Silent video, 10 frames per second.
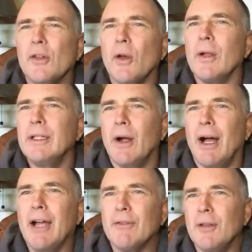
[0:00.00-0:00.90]
So, you
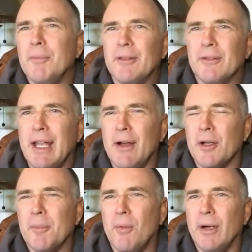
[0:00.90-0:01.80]
know, I have a little bit of a
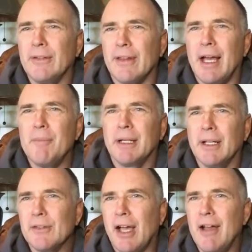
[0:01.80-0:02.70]
counterpoint to that
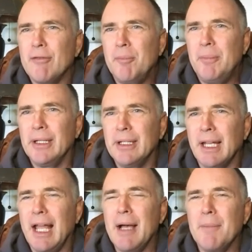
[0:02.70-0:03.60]
because I've
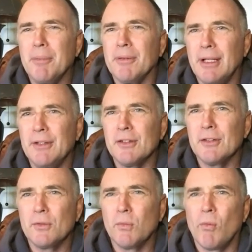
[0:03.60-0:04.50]
been at
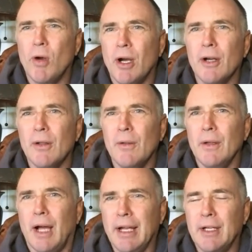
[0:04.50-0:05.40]
places where
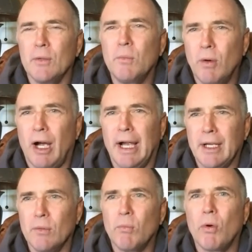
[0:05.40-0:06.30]
I could
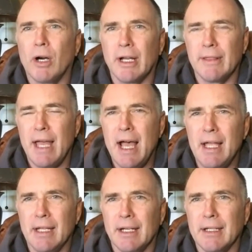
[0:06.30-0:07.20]
work
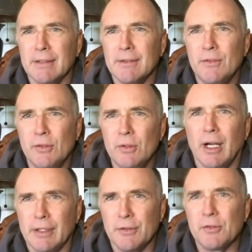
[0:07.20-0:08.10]
that, and I
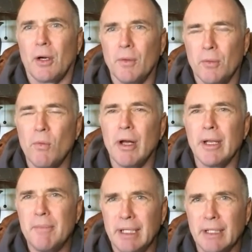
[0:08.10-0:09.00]
could start with
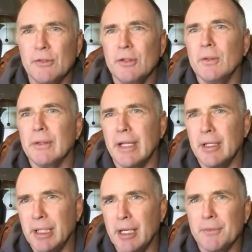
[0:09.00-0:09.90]
1 and make it 2,
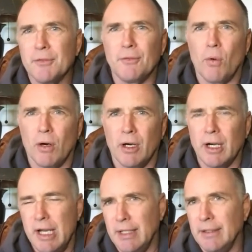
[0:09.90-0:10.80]
and then it becomes
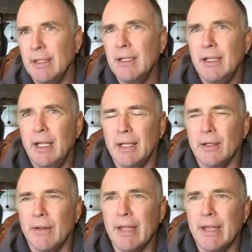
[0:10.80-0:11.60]
4 and